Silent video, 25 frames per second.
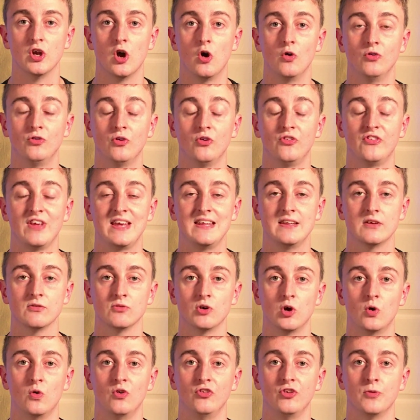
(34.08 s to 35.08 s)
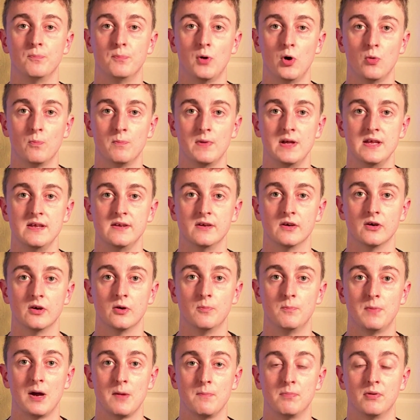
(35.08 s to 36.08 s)
also take the role as a bookmaker
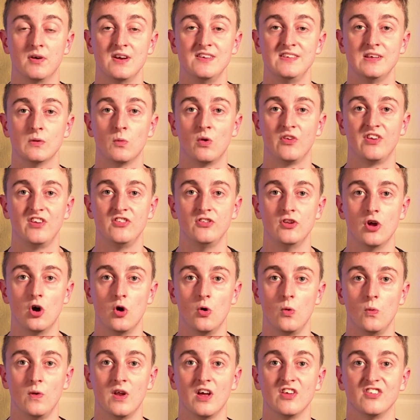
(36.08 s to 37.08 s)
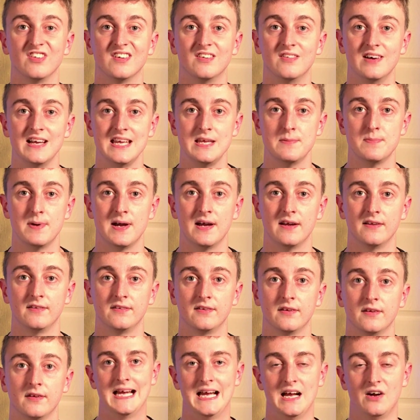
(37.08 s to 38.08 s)
by placing what is known as a lay bet.
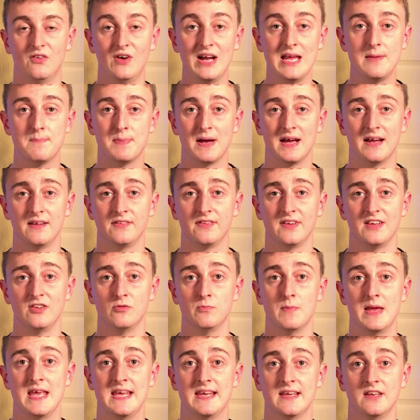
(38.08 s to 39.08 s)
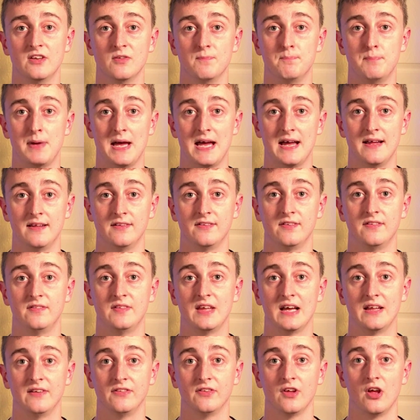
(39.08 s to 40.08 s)
A lay bet is making a bet
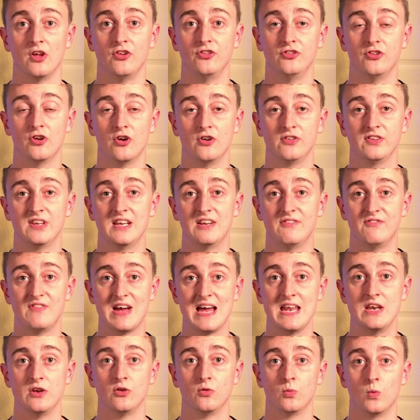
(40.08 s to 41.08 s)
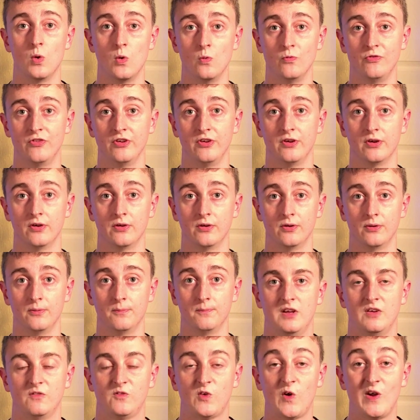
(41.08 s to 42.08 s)
that a certain event won't occur.
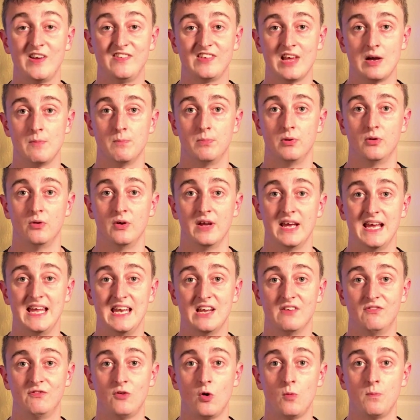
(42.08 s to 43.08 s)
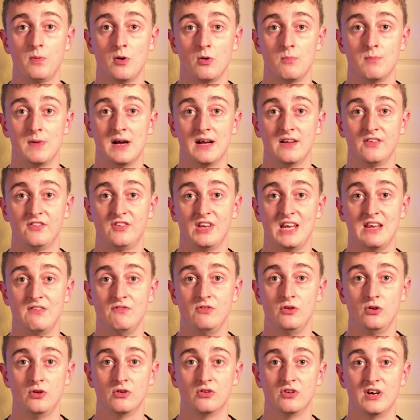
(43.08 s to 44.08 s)
For example, in a football match, if
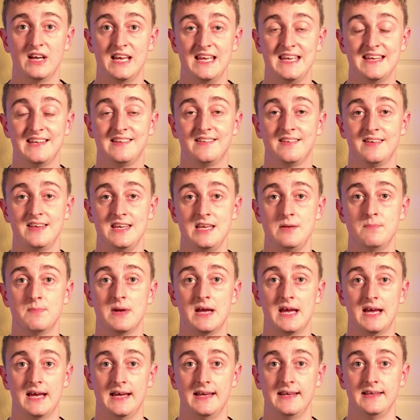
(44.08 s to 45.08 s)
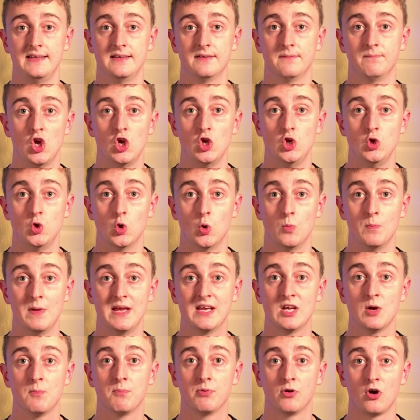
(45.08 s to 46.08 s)
you lay Team A, you'll make
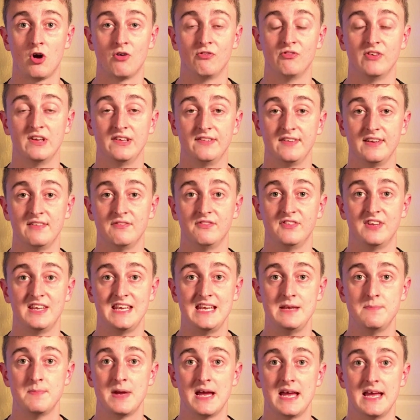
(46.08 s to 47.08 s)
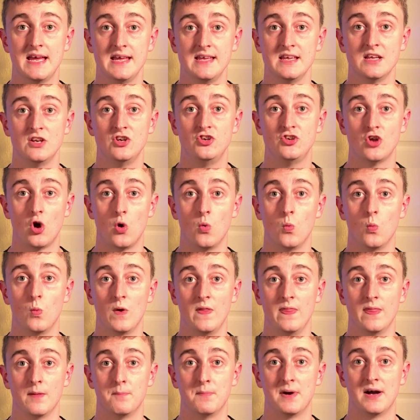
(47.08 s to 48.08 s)
a profit if Team A don't win
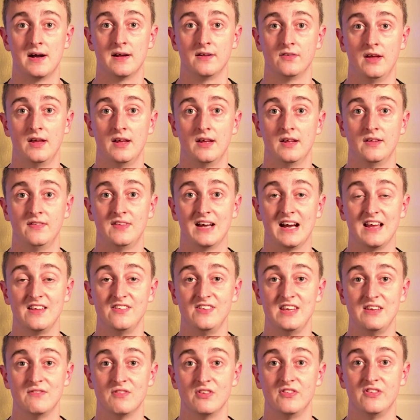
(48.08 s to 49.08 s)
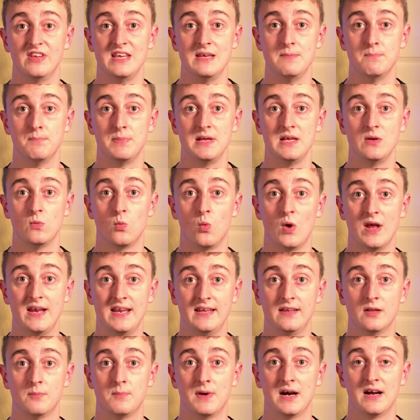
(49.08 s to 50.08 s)
the match. That is either Team B winning
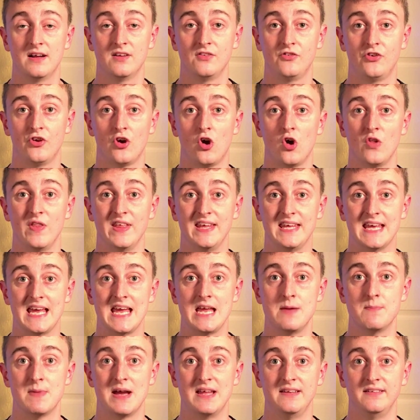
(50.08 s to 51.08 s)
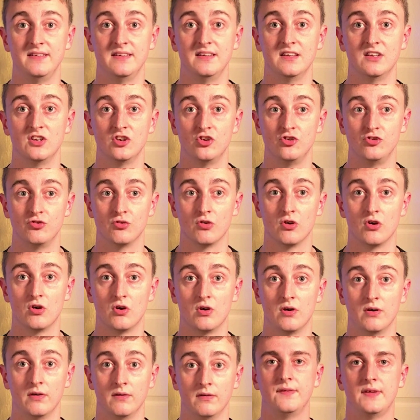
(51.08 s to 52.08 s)
the match or the game ending in a draw.
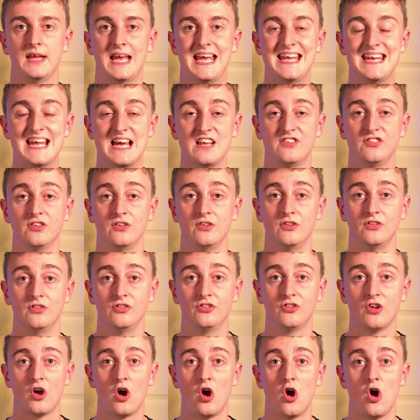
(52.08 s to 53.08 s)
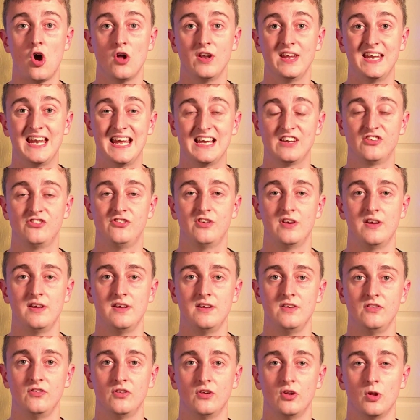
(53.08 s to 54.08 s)
In essence, on an
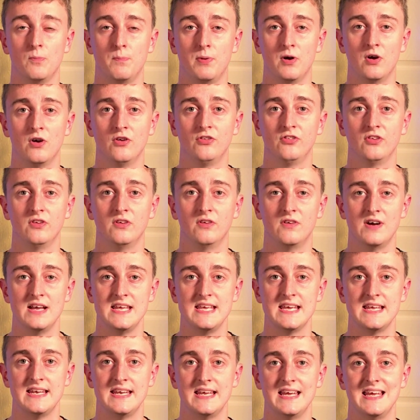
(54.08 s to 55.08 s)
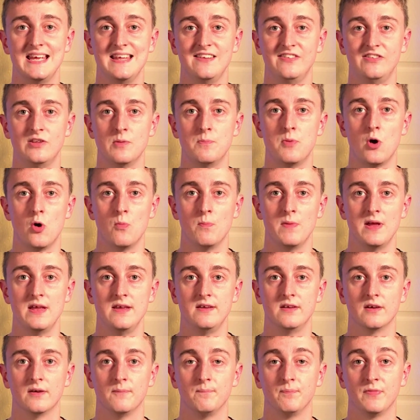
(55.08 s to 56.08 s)
exchange, the person laying is the
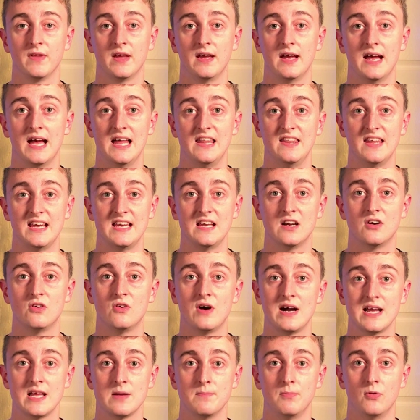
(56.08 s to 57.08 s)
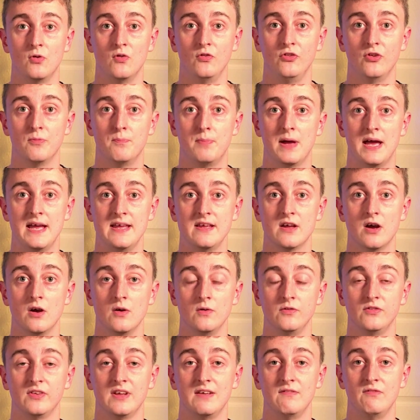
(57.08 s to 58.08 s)
bookmaker, and they are liable to pay
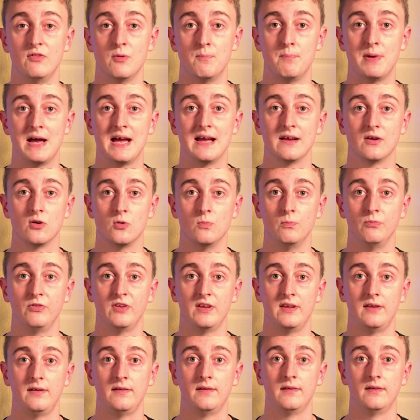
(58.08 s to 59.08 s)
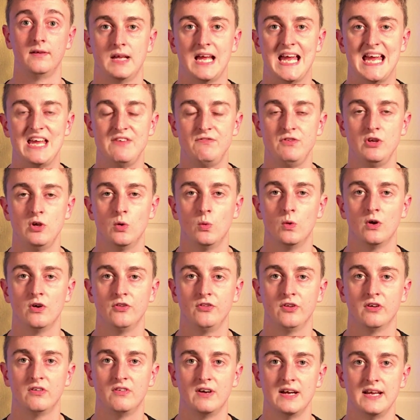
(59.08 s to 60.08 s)
out if the bet comes in. If you were
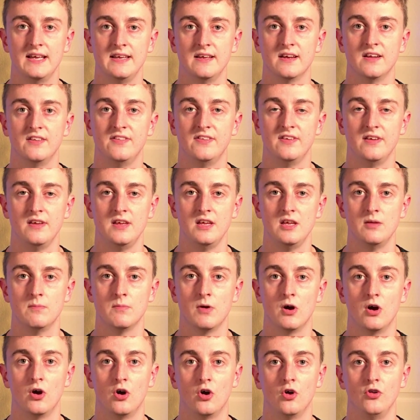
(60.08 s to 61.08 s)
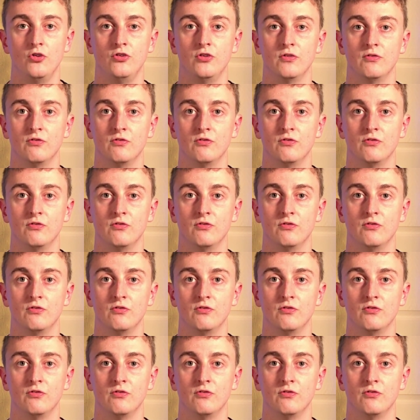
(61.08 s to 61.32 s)
to lay a team at odds of